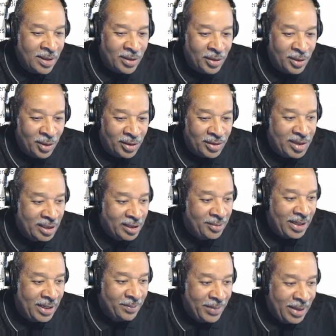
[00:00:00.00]
nor shall you
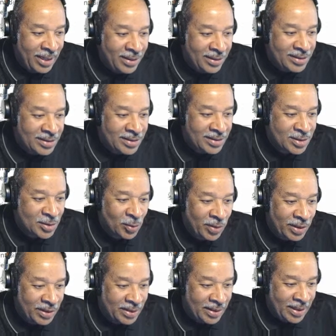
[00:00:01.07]
make marriages
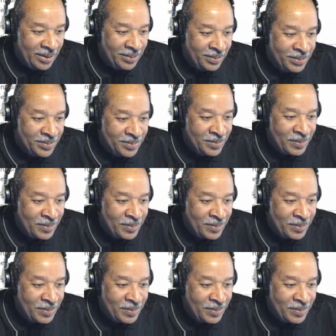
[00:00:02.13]
with them.